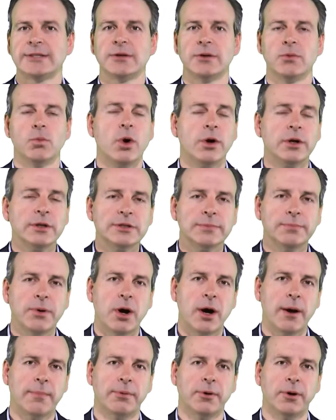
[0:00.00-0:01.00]
wanted to
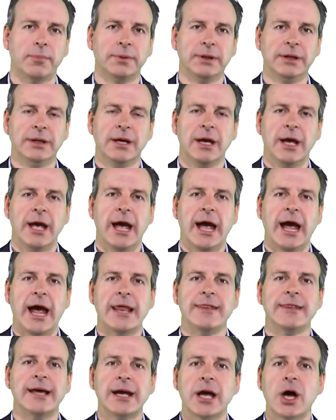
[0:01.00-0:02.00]
buy a property
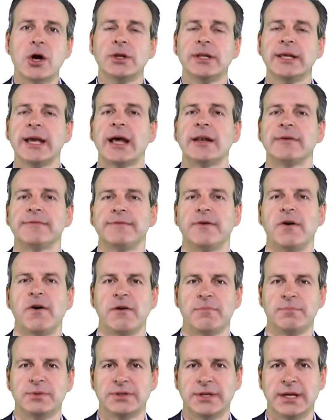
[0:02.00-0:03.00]
and they only had a
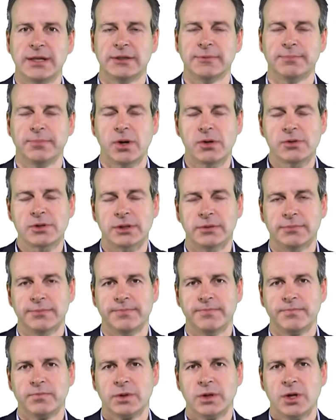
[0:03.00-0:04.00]
5% deposit.
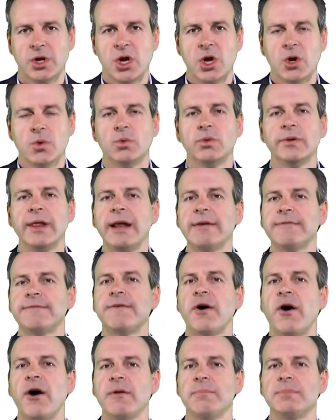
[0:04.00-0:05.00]
Well, that
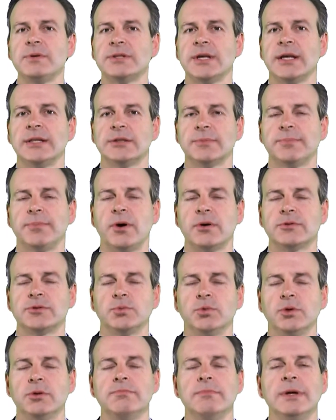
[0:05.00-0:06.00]
5% deposit
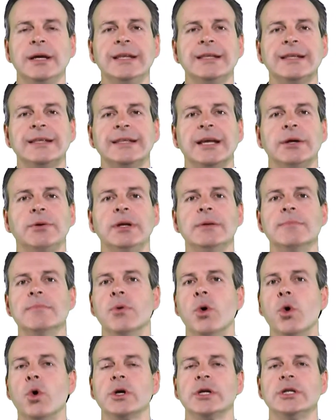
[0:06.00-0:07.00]
would mean that they're in
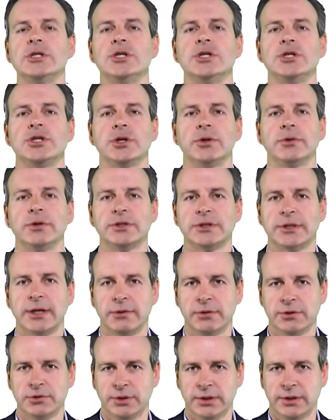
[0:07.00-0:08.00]
mortgage insurance
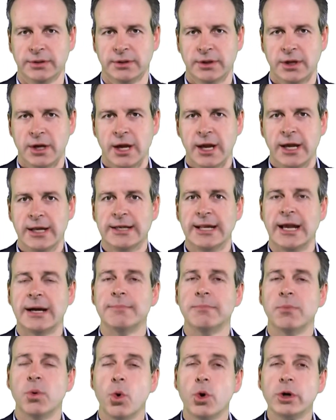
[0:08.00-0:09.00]
territory. Now,
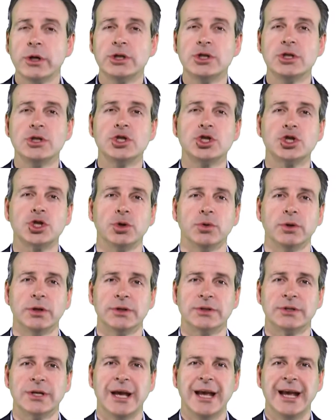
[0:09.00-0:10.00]
mortgage
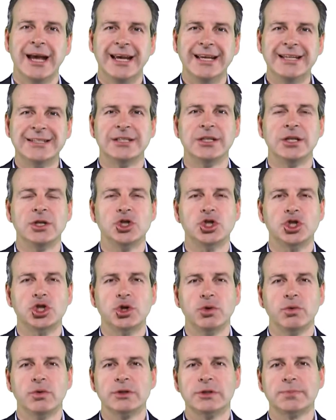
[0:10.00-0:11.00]
insurance is an
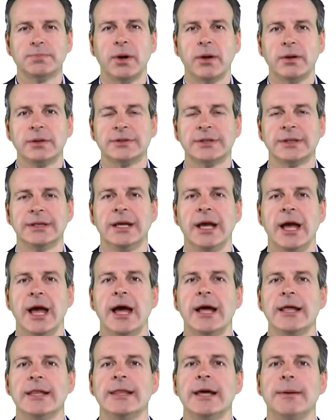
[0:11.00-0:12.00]
insurance policy
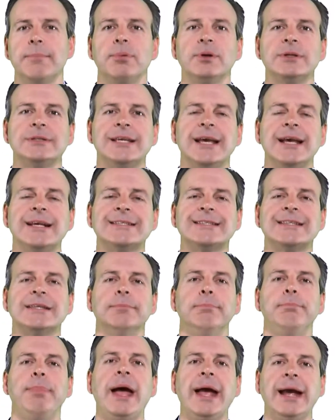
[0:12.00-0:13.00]
that protects the
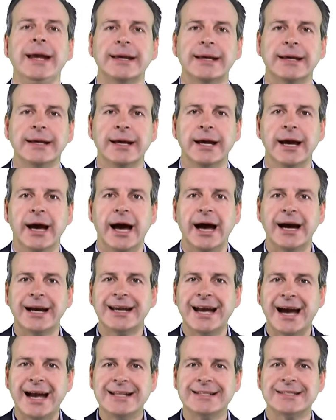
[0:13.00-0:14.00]
bank
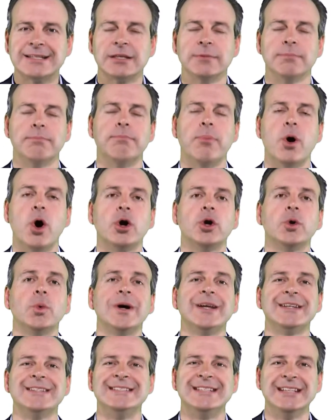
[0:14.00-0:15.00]
against the
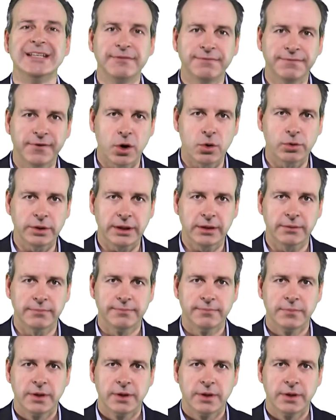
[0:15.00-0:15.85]
borrower defaulting.